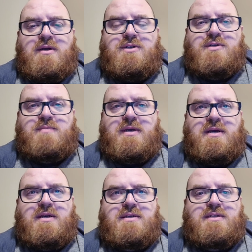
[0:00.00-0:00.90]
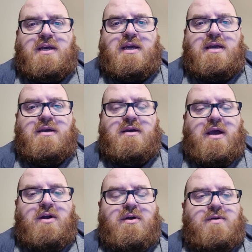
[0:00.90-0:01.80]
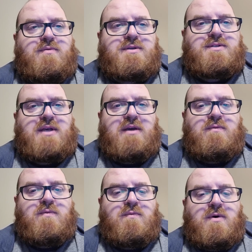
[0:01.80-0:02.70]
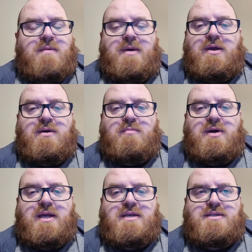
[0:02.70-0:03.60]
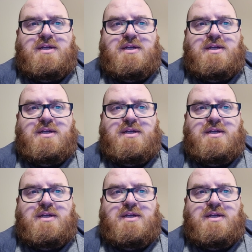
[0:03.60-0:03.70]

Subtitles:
just because like Eric was like one of my good buddies.